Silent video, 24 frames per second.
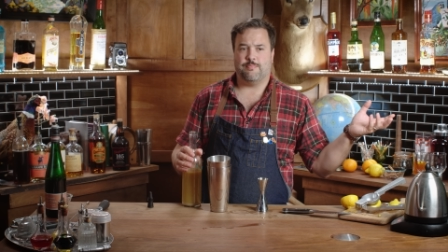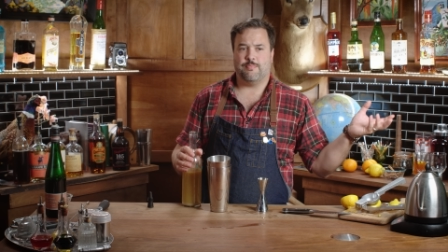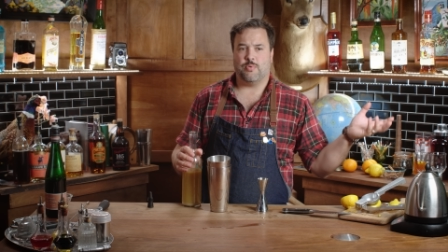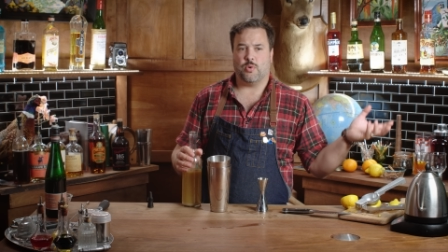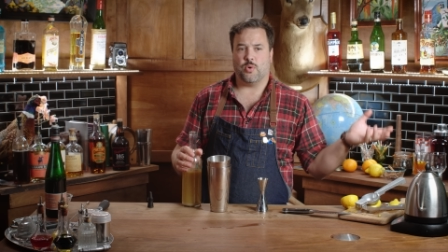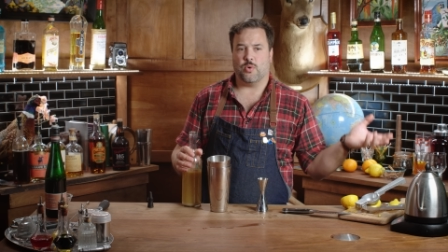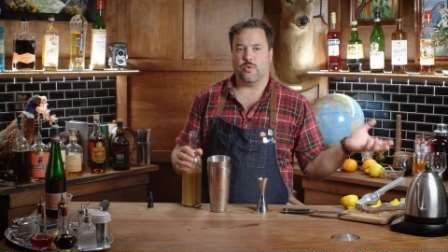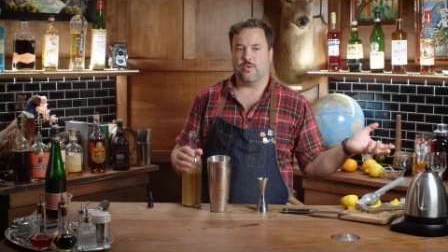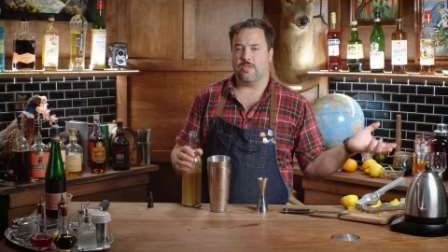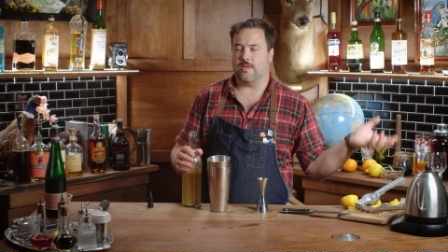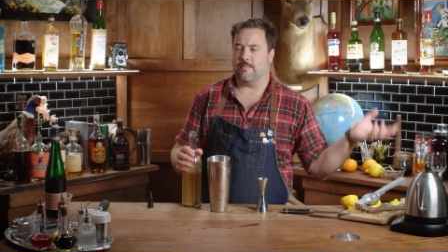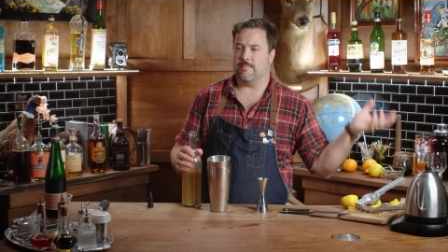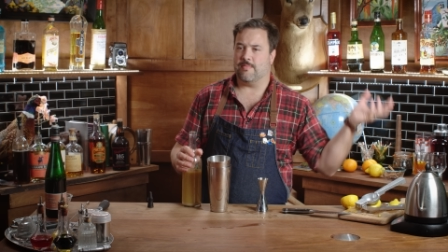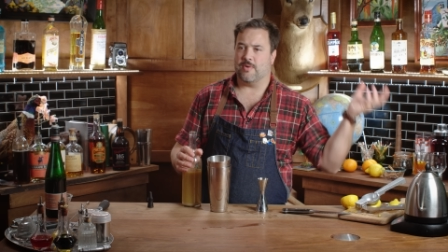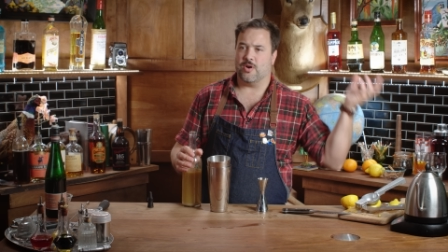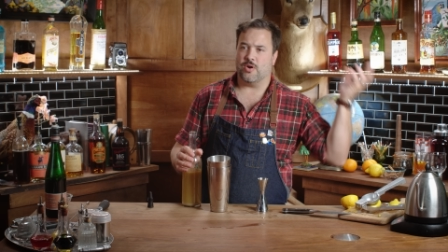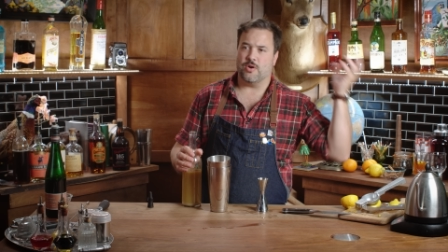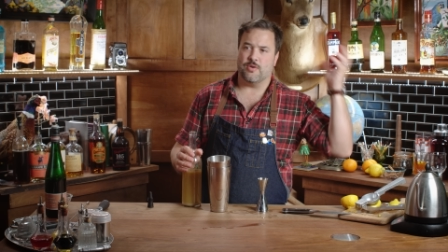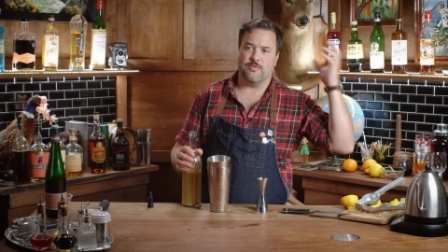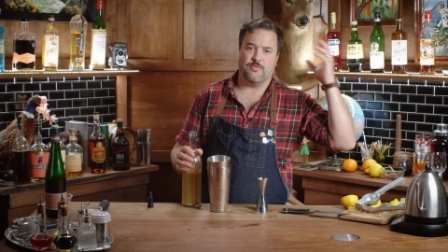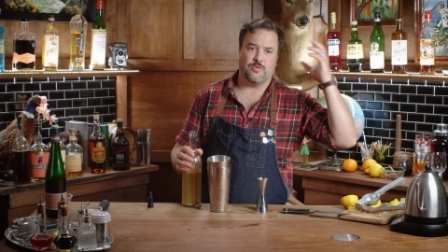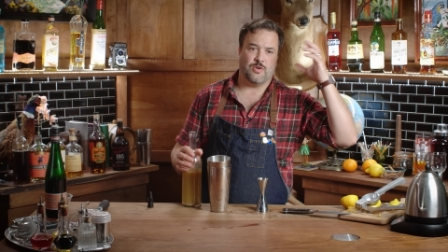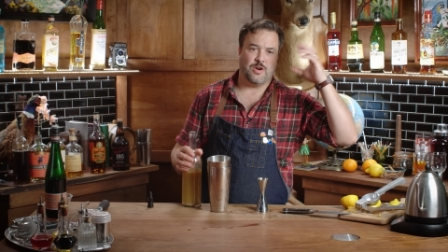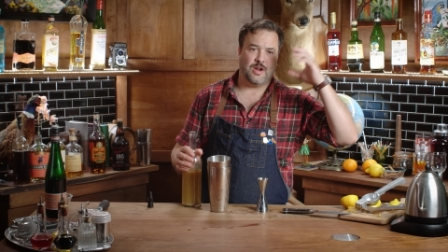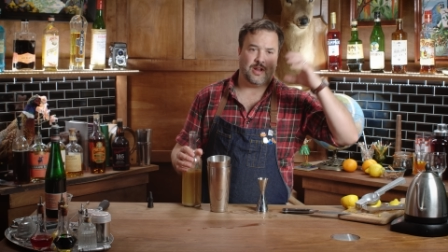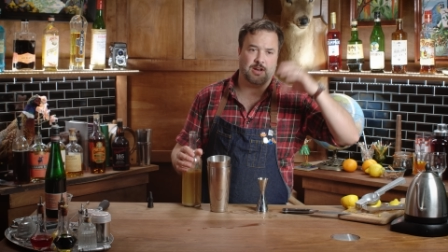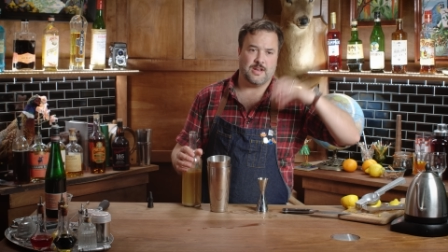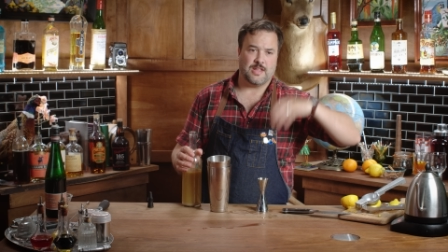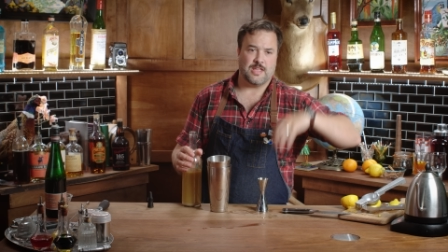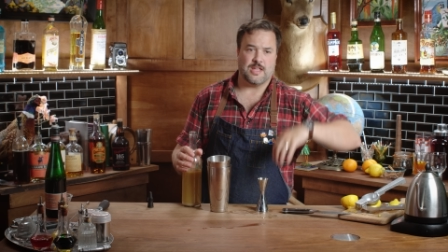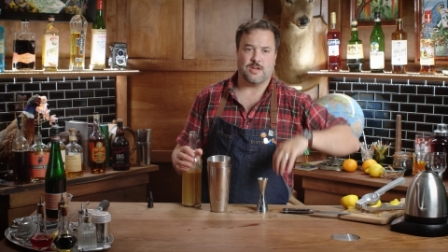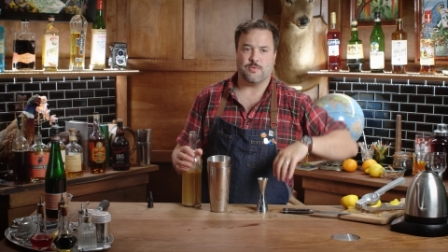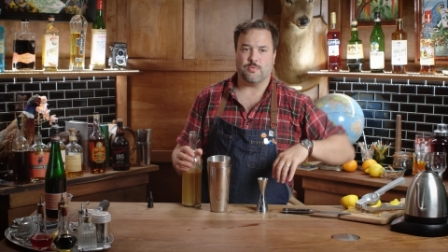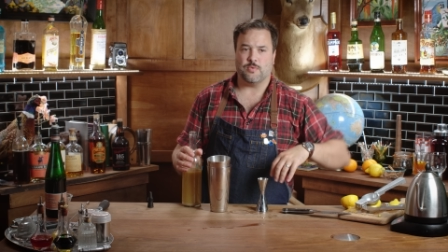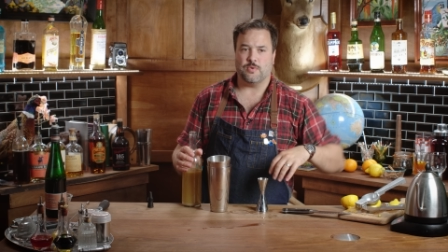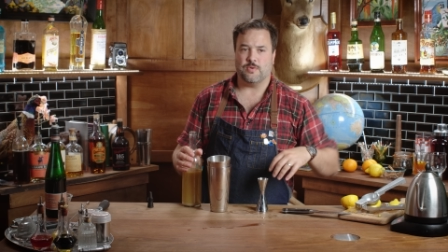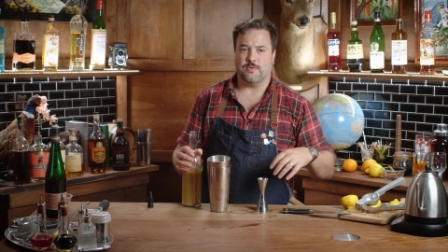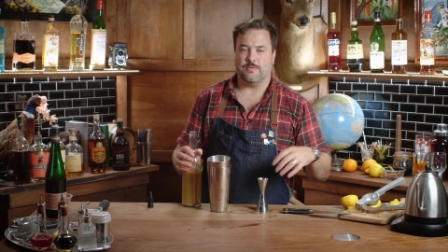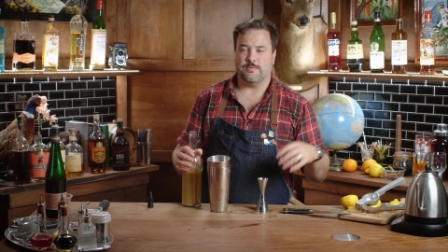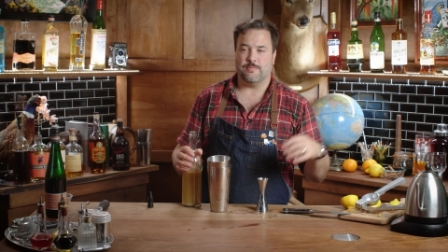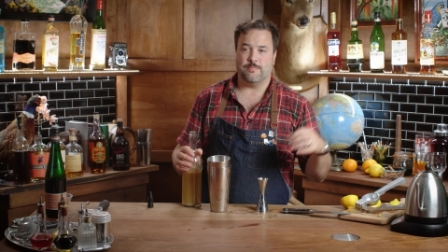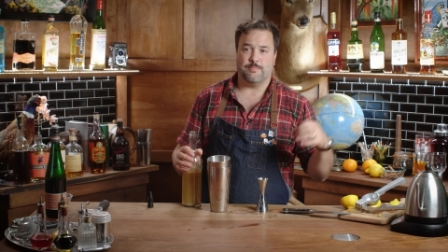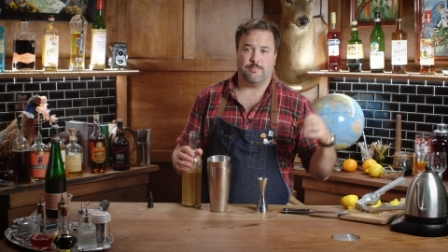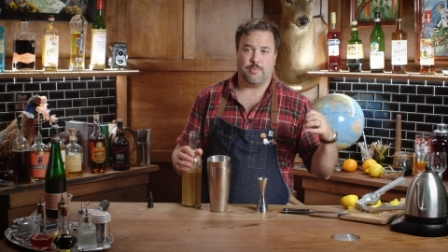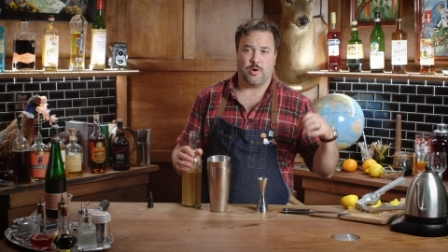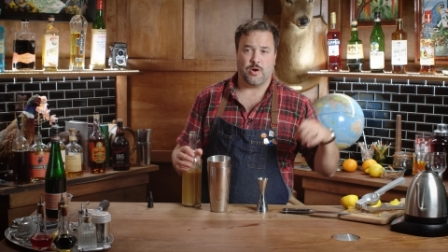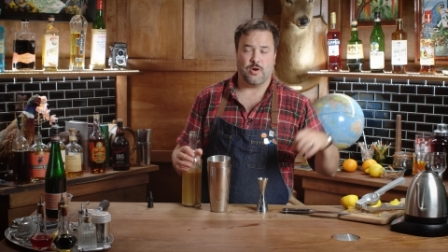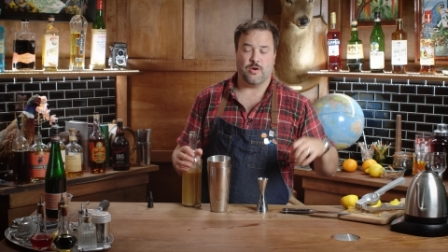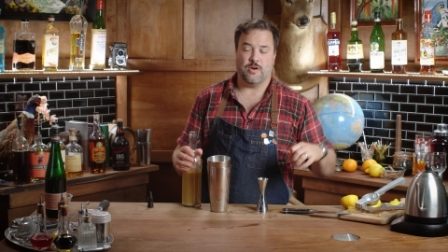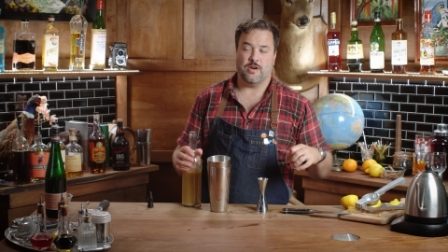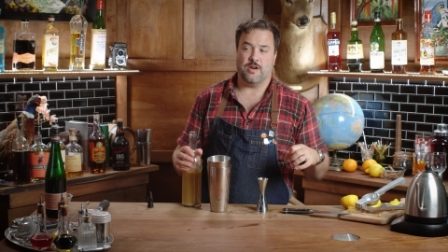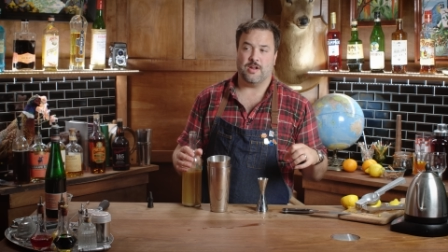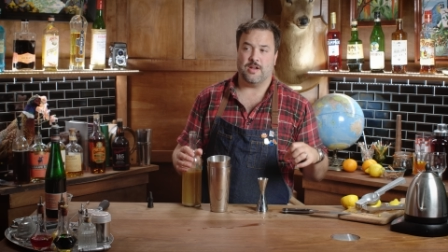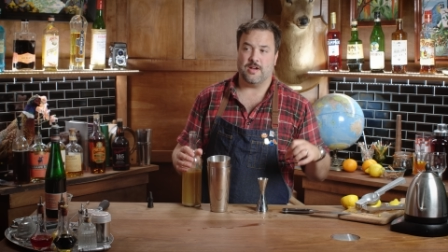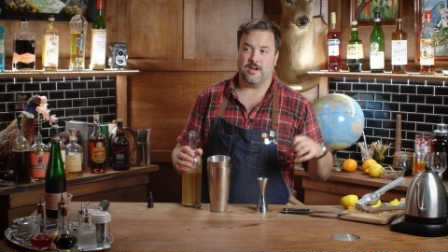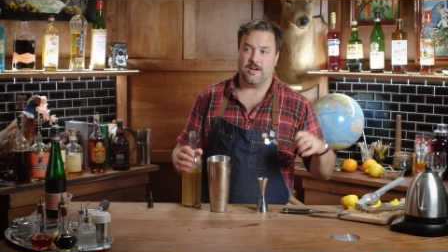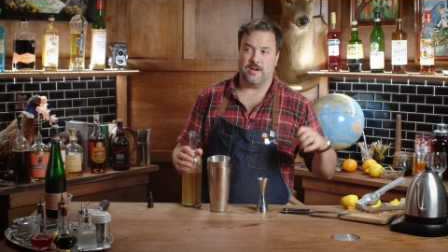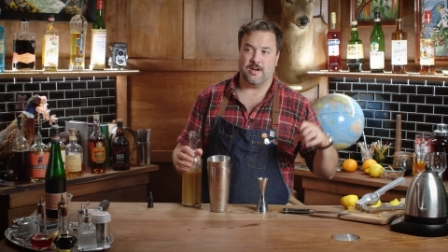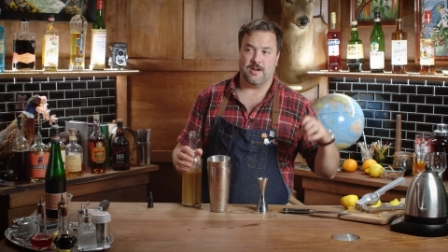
pour them over an equal part